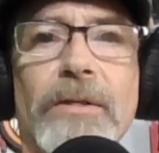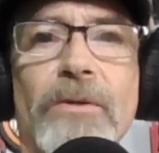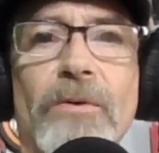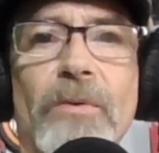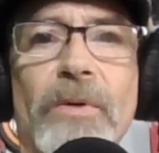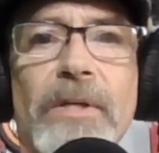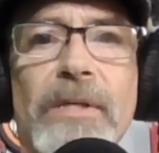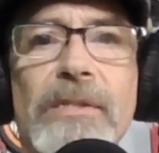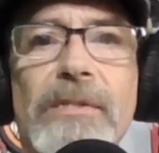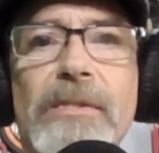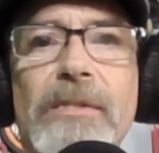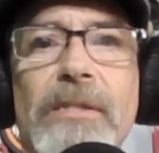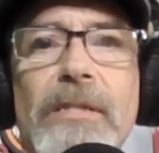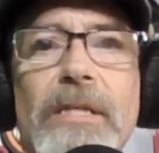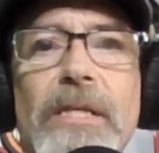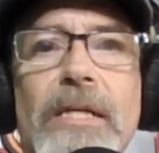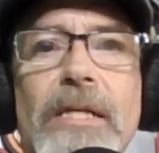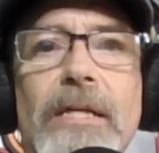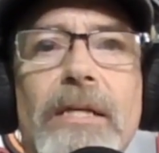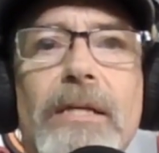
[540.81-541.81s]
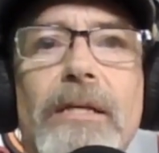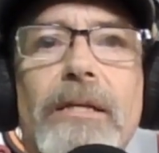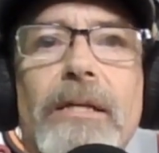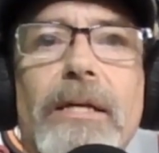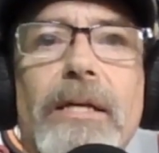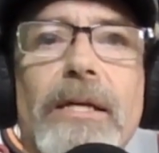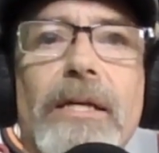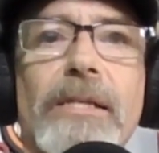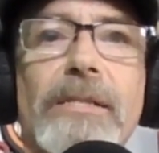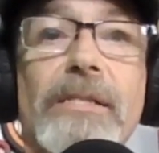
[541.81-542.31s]
noise
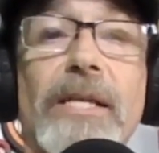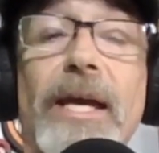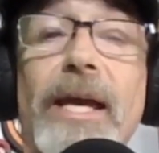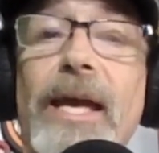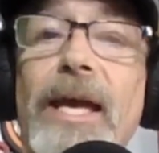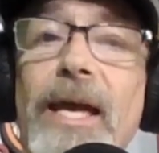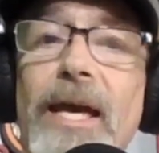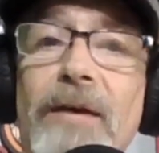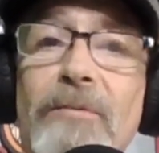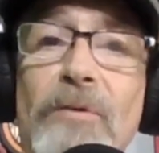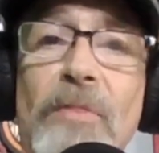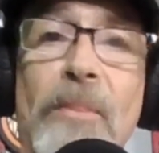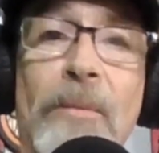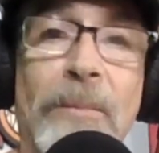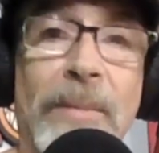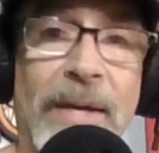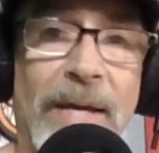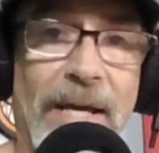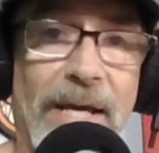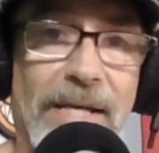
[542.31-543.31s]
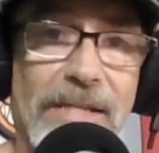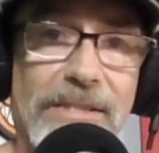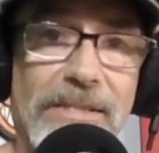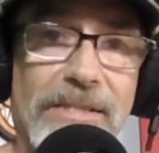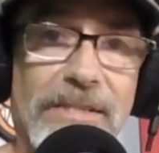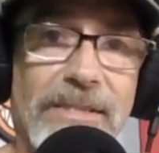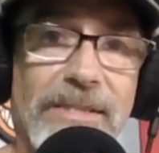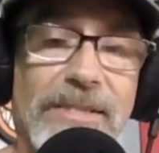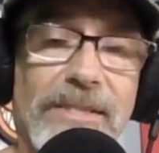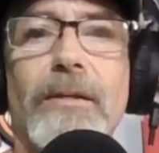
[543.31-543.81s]
as I have in the
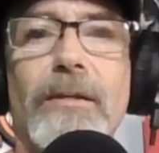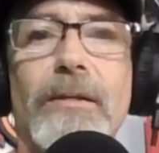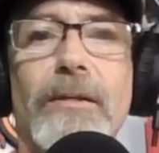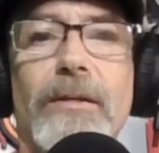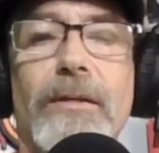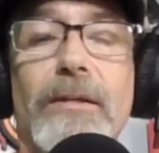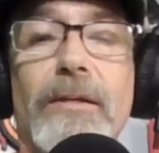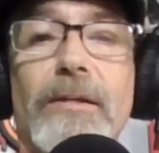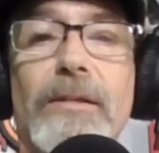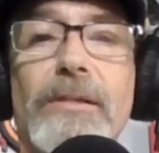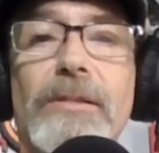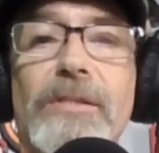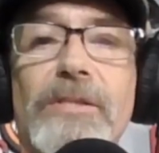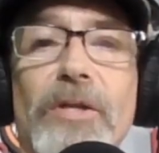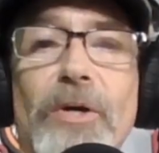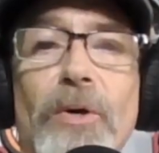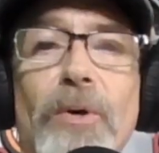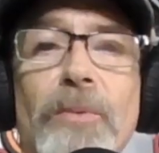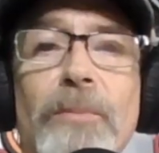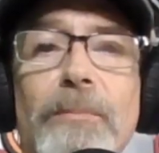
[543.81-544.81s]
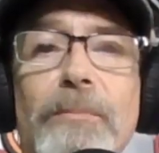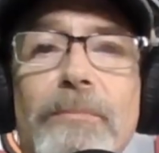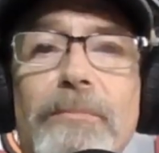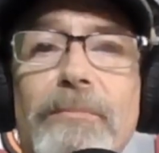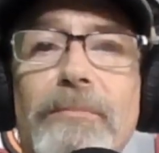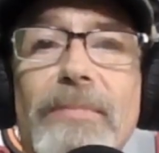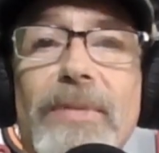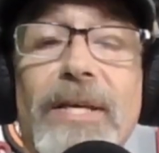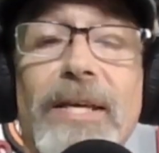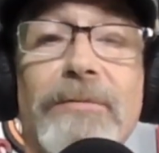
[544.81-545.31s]
past. So
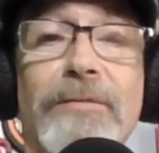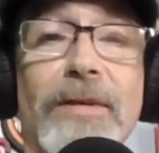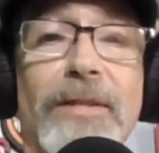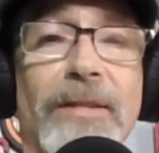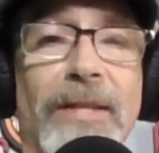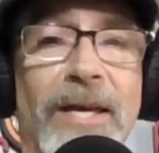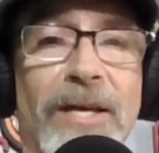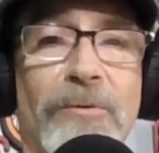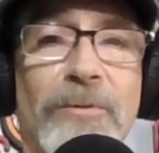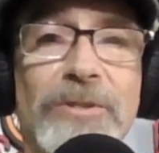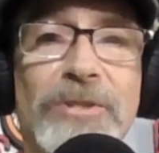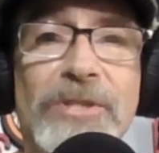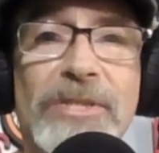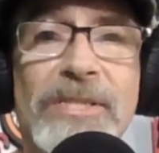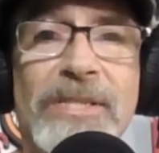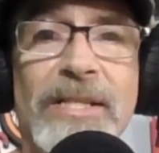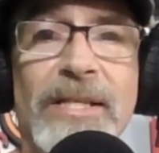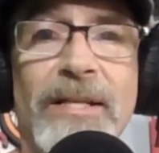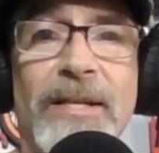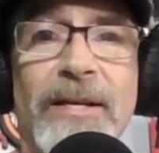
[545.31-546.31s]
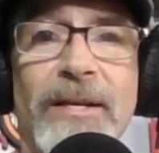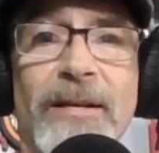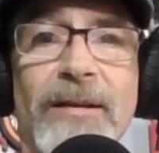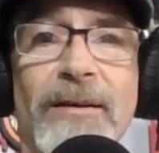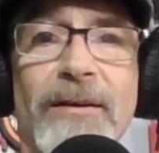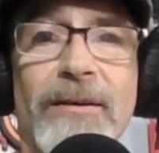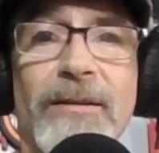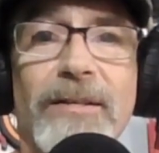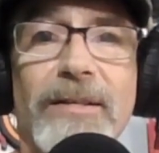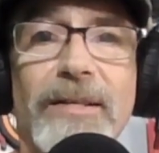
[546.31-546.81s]
if you like what you see in
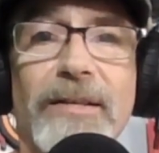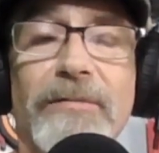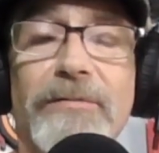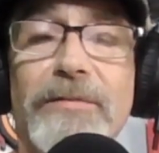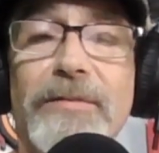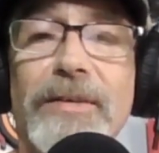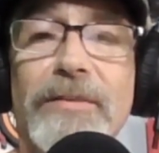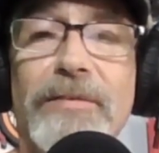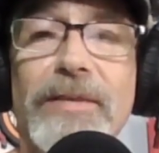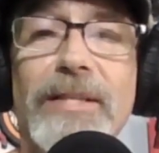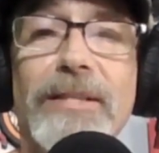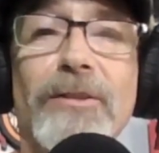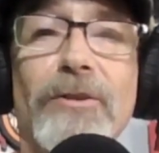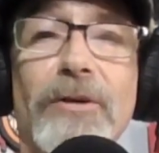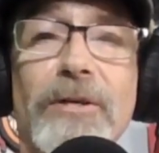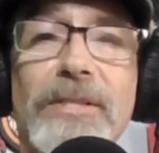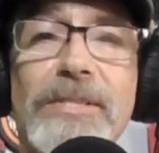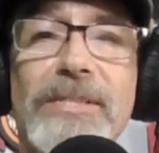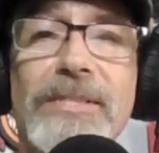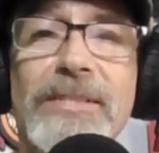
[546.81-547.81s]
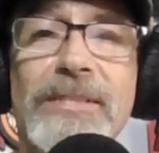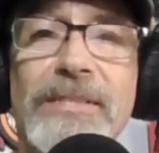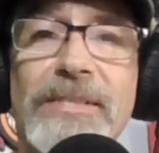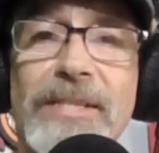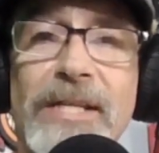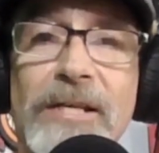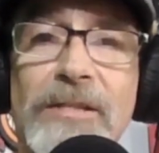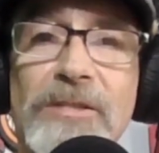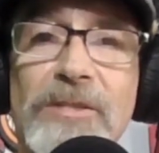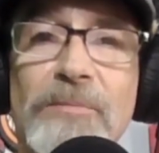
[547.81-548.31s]
here, if it looks and
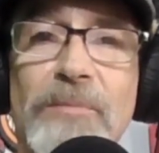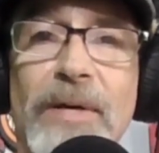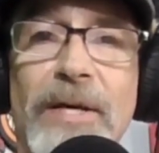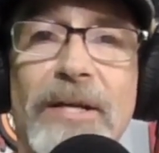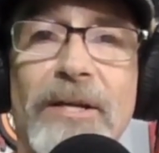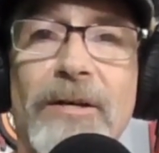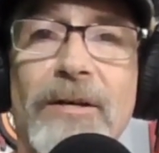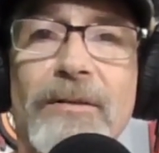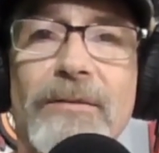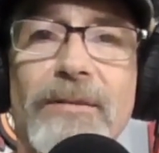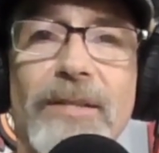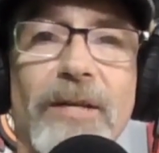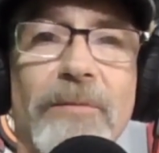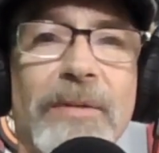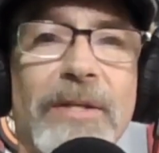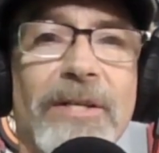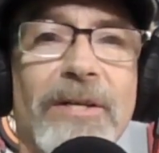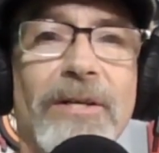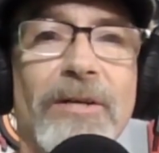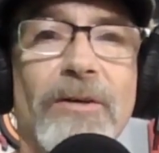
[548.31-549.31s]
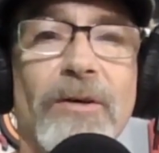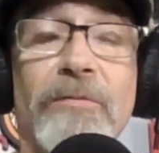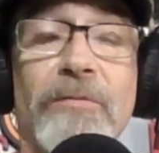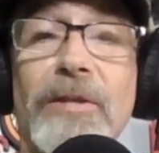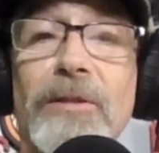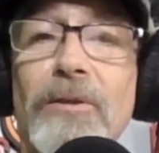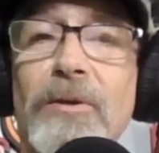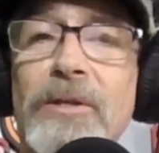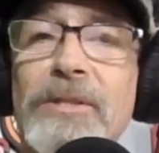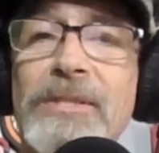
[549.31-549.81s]
sounds better, let me know. If
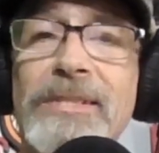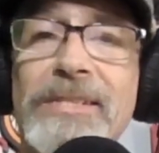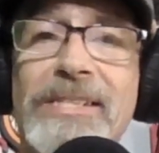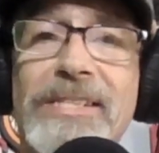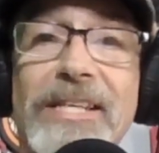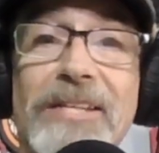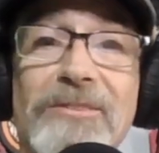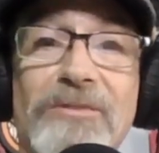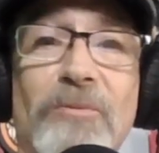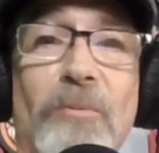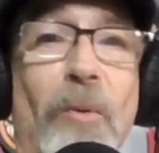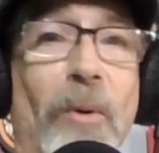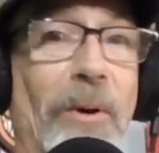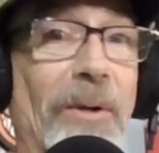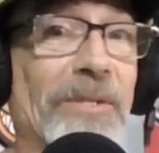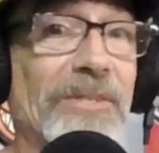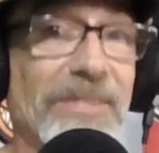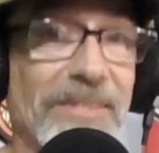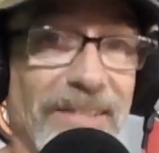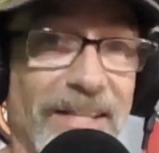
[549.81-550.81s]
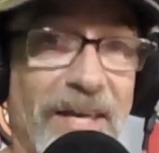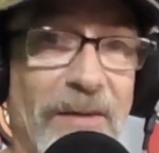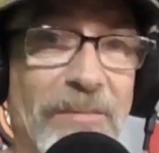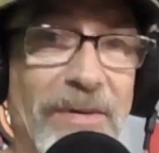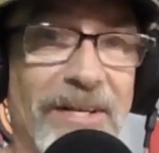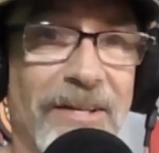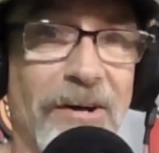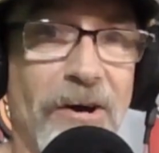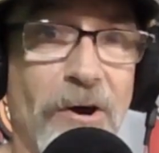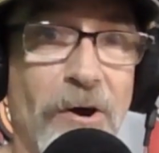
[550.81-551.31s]
it looks and sounds worse, let
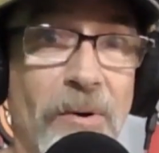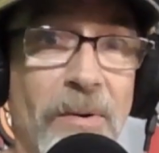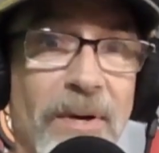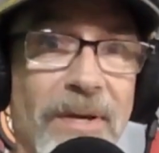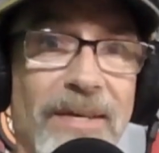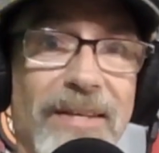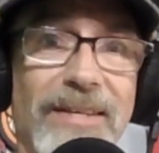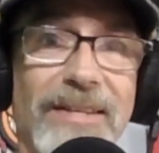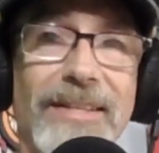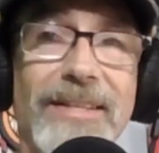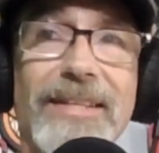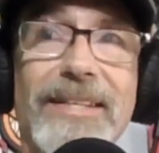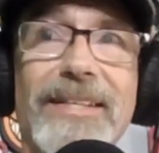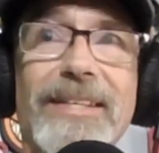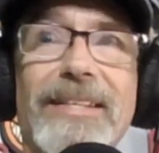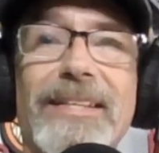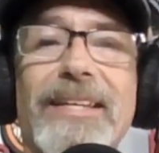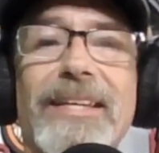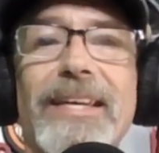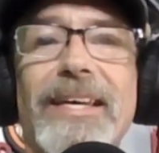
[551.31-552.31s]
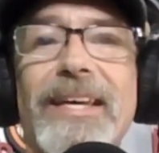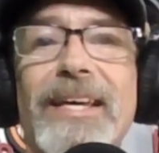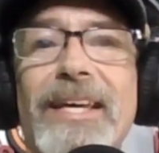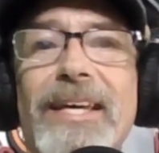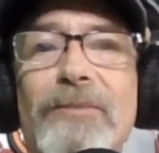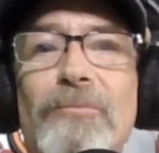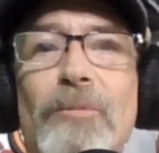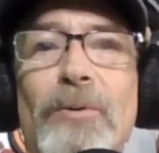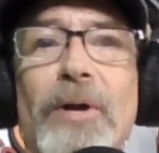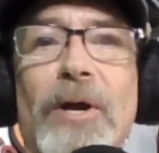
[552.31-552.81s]
me know.
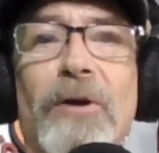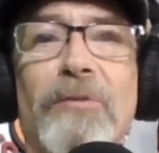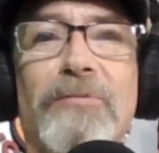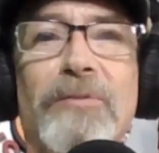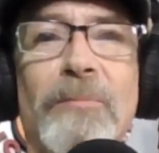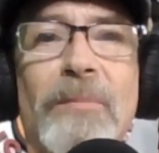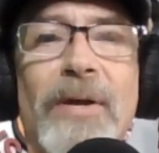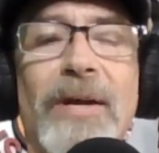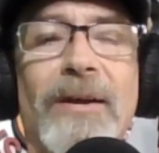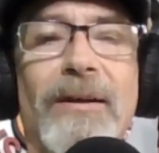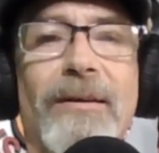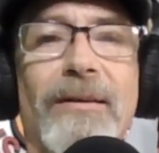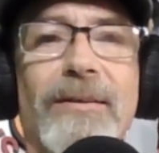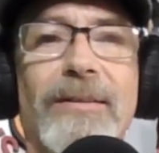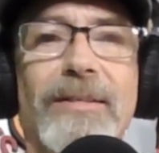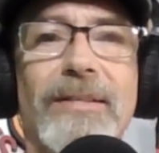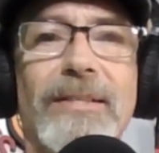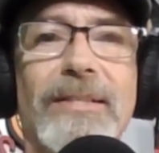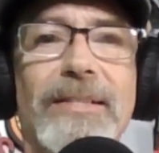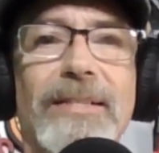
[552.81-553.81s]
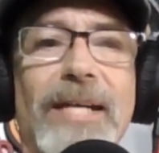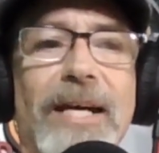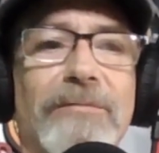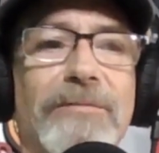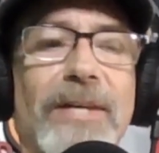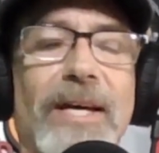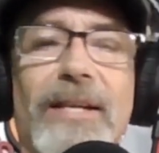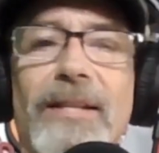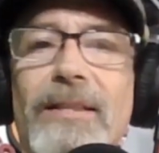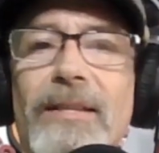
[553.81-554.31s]
And we'll go from there.
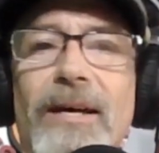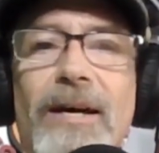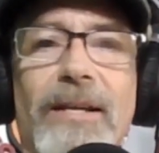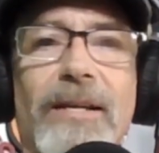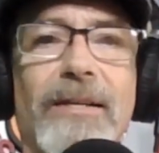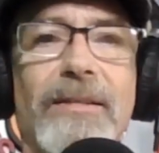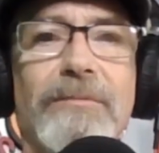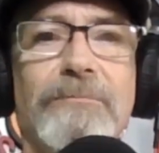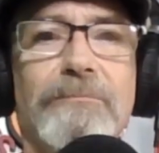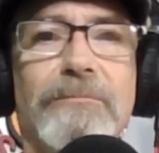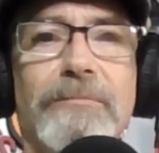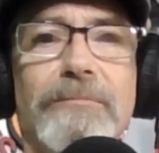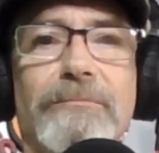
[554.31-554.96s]
I've got a lot of